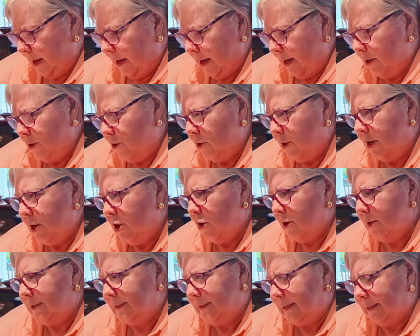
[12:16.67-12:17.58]
And you can
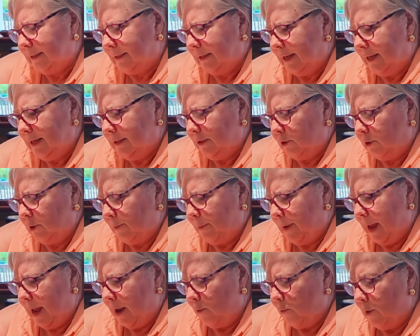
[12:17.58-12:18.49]
hear it sizzling, so the
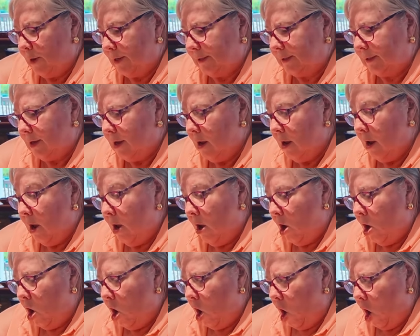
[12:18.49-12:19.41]
pan was
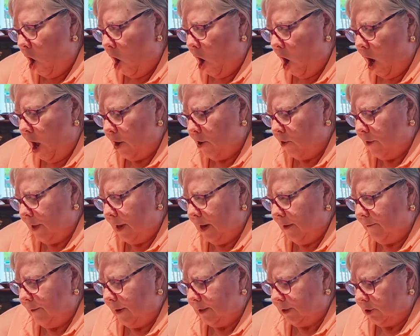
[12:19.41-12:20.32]
hotter than
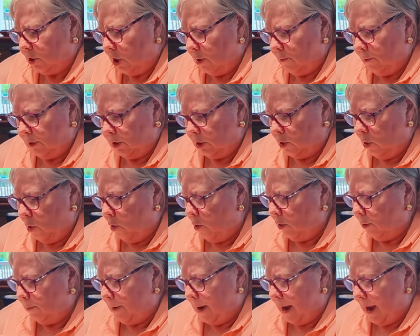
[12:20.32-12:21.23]
if I started with a
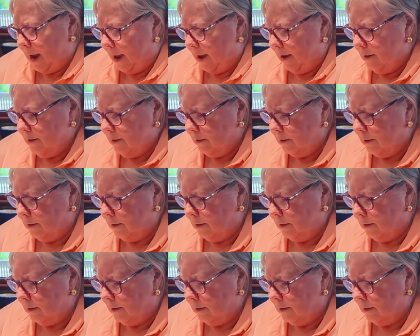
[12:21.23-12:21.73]
coal pan.